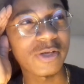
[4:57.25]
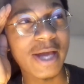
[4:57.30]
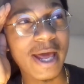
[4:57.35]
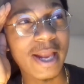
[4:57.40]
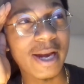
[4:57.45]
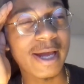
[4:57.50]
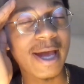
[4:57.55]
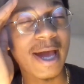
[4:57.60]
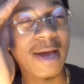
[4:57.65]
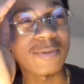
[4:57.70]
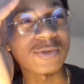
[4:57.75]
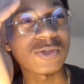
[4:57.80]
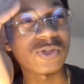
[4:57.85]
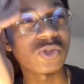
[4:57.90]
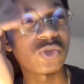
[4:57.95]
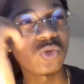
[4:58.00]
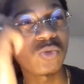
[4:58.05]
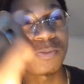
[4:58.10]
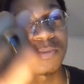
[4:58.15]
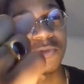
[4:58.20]
You got a guy with
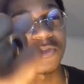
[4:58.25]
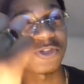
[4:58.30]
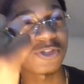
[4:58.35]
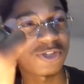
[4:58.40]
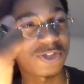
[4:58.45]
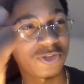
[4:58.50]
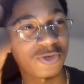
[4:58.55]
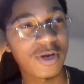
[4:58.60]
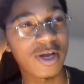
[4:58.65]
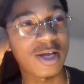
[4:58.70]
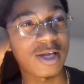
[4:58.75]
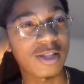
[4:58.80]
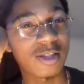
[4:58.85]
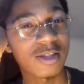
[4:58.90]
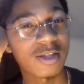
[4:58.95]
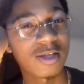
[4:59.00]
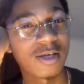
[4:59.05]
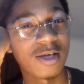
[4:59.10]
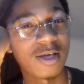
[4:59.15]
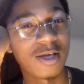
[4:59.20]
super strength,